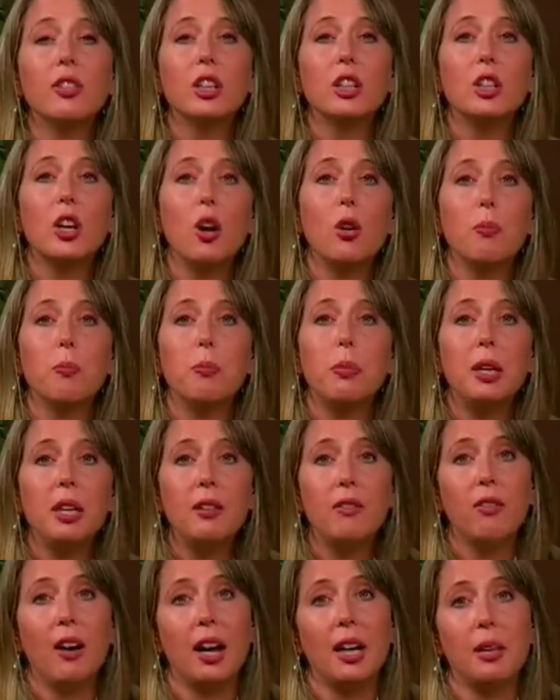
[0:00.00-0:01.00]
of the known
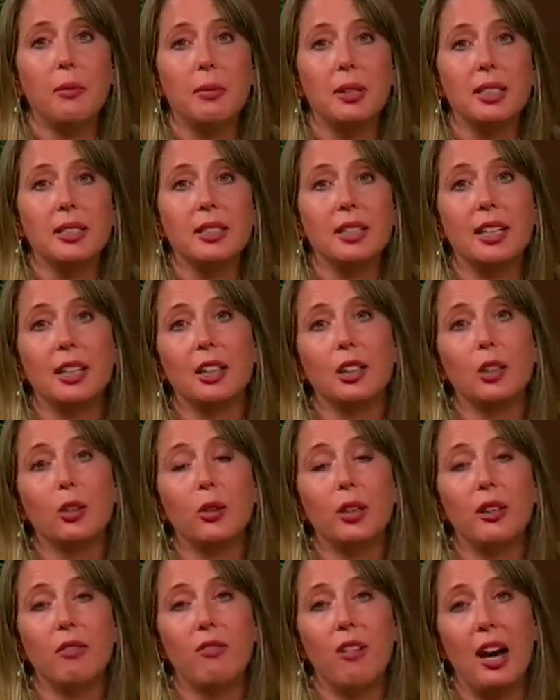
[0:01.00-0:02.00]
B vitamins,
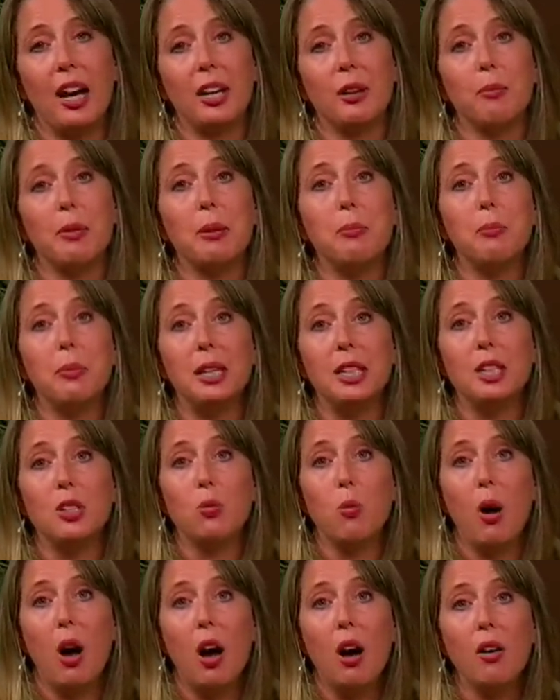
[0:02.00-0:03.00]
including vitamin
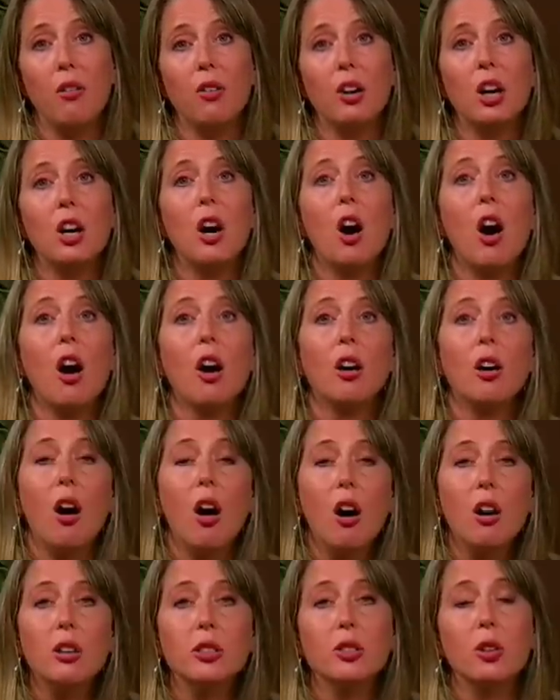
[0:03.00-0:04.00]
B12, are
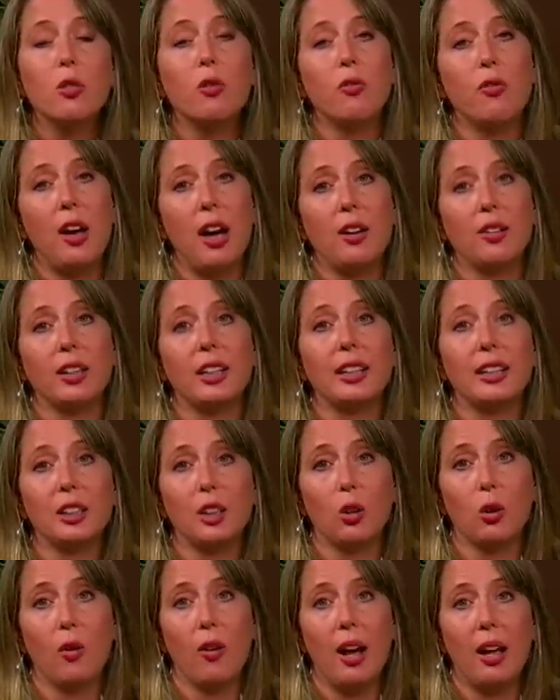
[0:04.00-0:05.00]
also found in
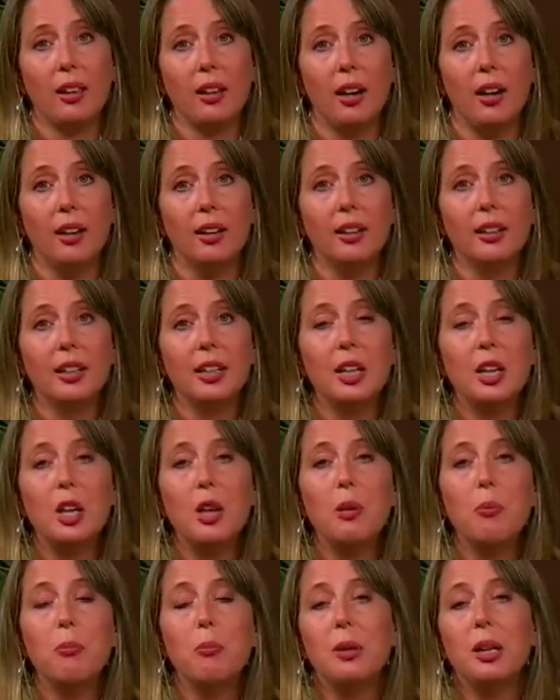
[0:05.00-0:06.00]
chlorella.
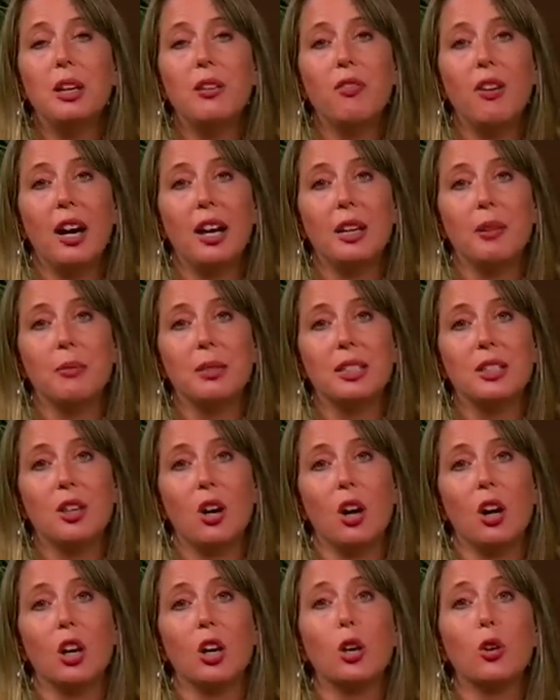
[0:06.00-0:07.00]
B vitamins
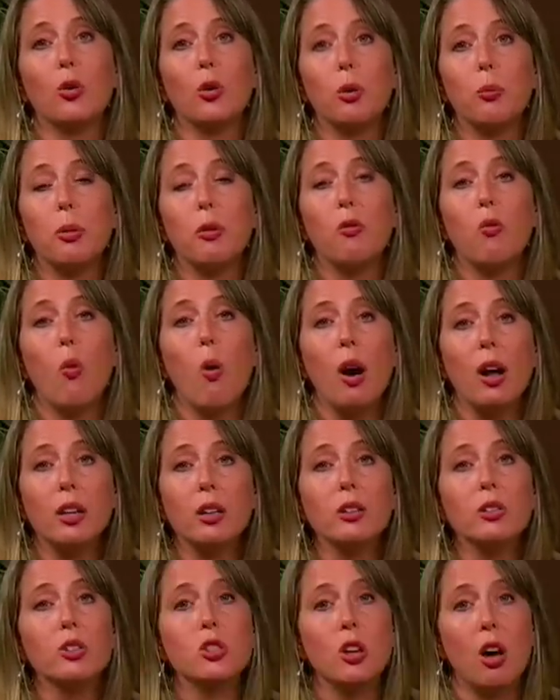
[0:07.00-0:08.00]
are a group of
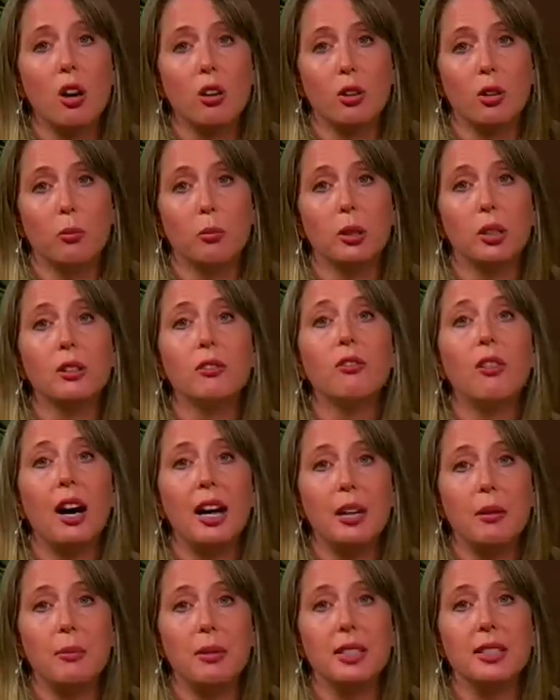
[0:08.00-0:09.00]
water-soluble
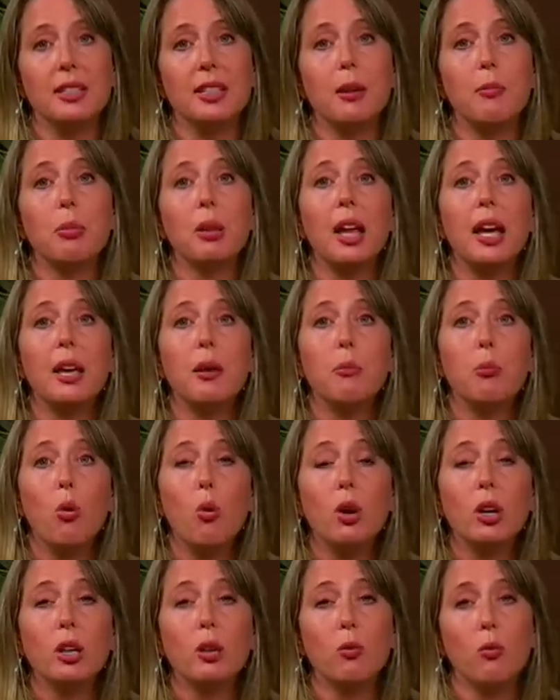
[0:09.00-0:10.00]
vitamins that play
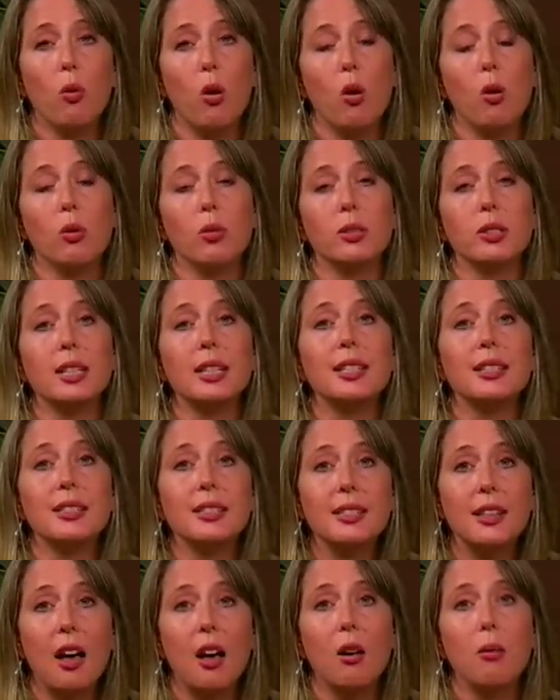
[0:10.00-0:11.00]
important roles
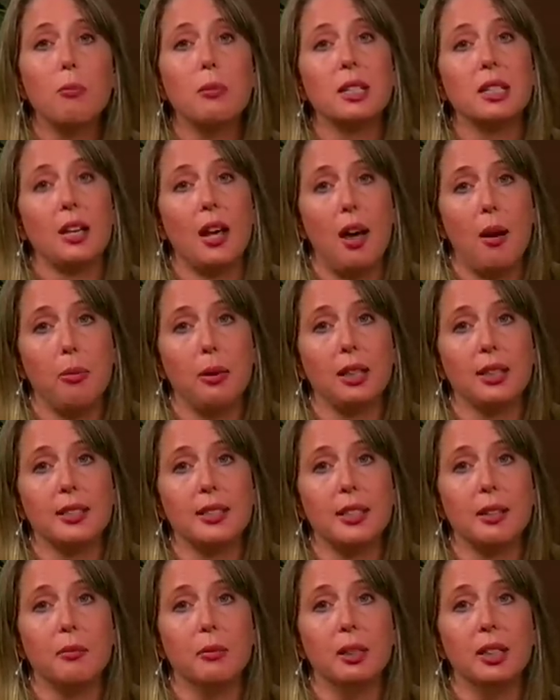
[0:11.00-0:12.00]
in cell
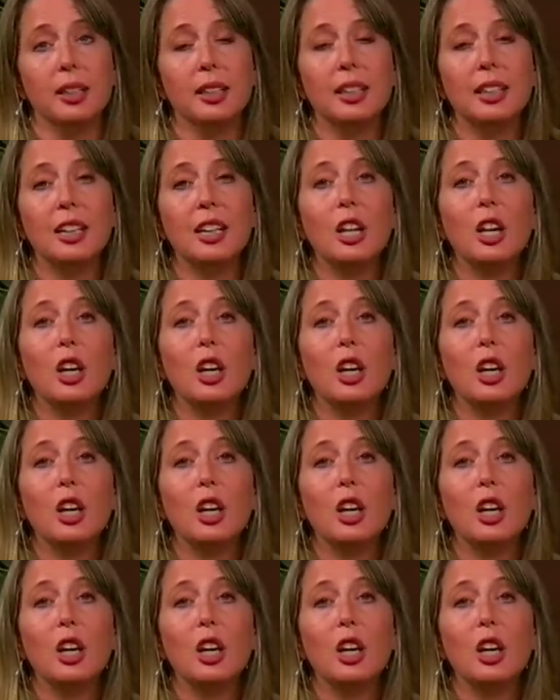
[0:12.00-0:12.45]
metabolism.